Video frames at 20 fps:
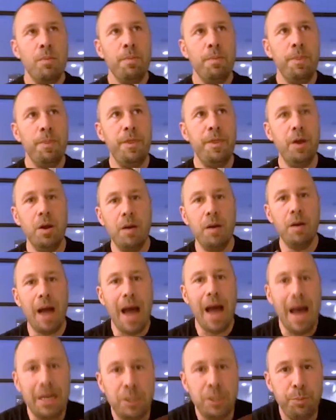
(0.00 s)
there are
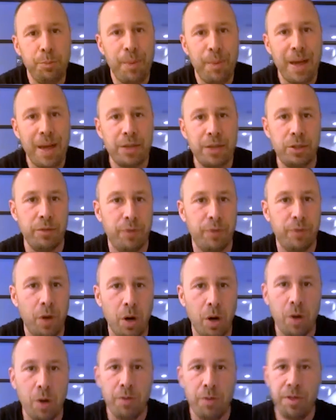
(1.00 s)
aspects of
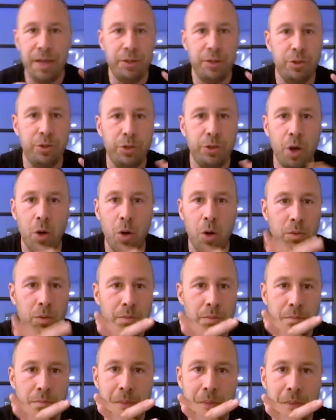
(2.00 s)
her that don't
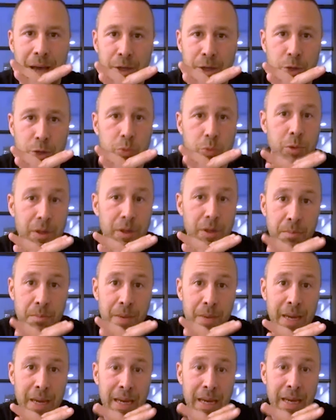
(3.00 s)
mesh with
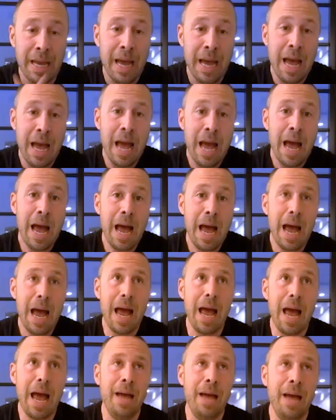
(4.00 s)
me.
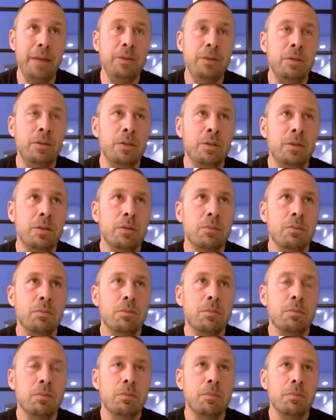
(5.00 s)
And
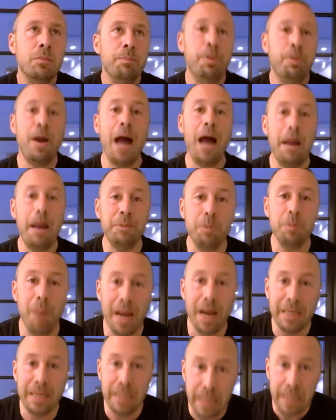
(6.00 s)
perhaps
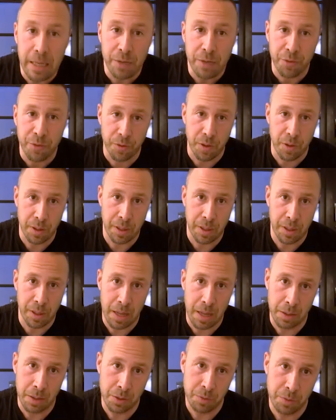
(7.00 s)
my need for
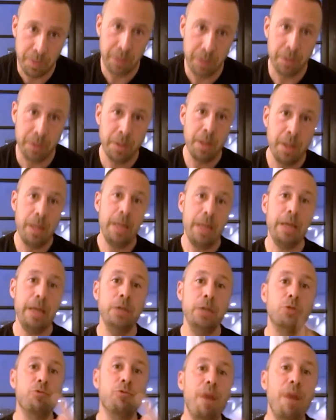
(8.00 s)
acknowledgement
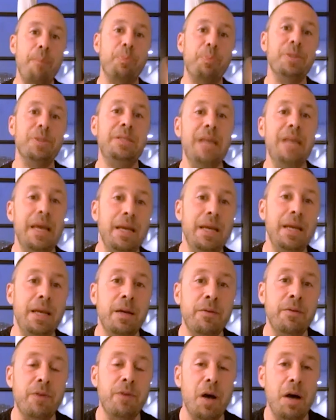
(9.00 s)
is
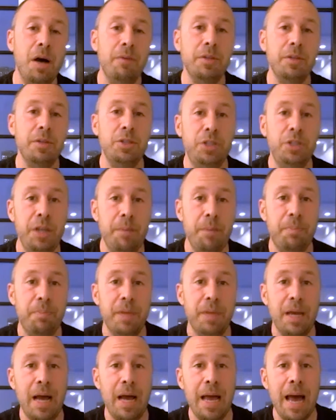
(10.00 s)
representative of a chip
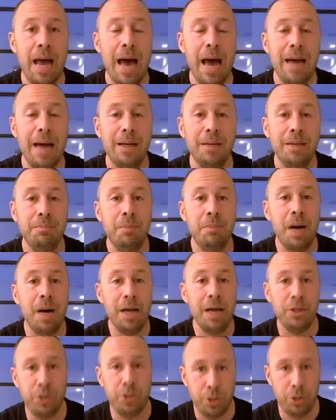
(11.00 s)
that I had on
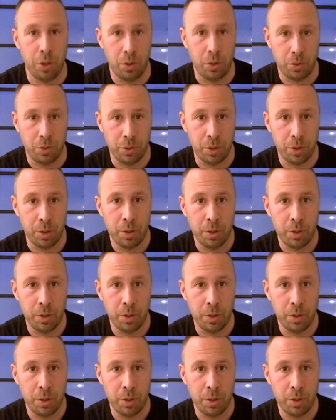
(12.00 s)
my shoulder